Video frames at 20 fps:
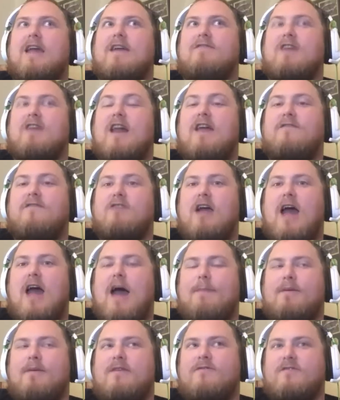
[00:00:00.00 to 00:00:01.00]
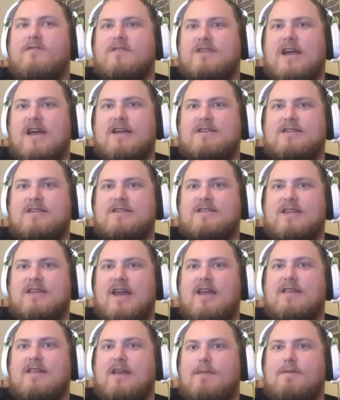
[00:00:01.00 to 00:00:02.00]
if that ever happened for Texas
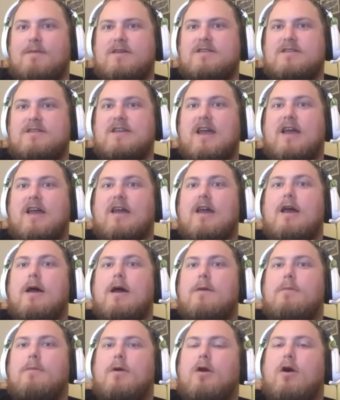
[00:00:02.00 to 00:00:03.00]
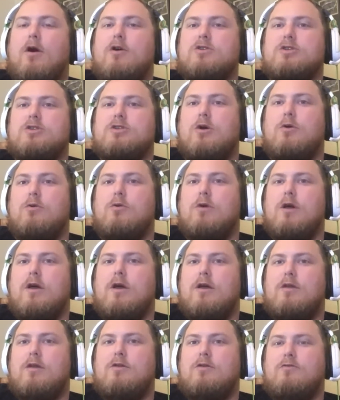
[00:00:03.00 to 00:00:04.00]
State, that'd be sick. But also
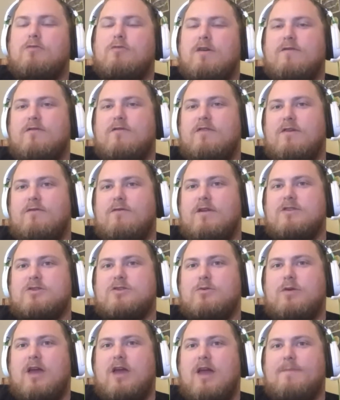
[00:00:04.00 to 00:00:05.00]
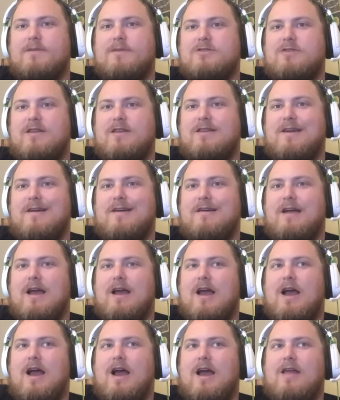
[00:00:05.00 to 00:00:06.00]
the river that runs through campus right there,
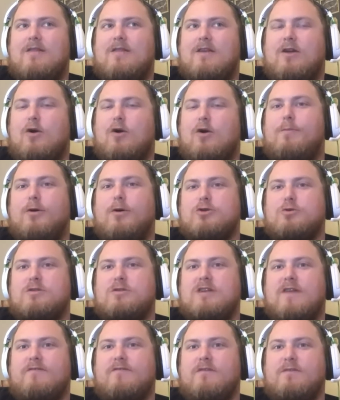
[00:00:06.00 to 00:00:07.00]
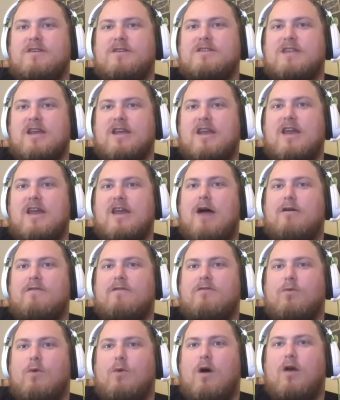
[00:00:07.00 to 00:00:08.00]
the goalpost would definitely be sticking out
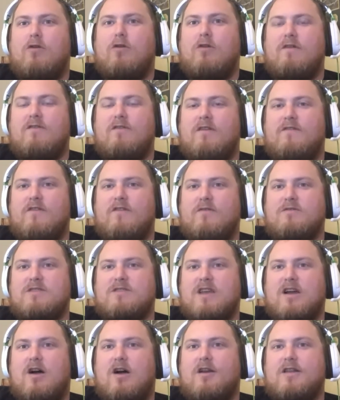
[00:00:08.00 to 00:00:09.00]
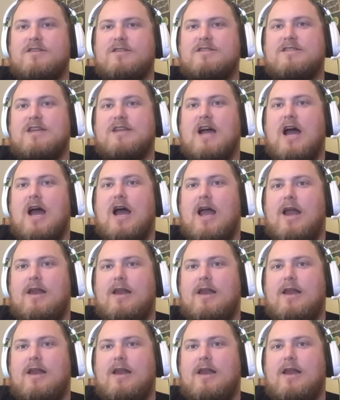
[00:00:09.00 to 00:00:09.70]
of the water, even if it was like on its side.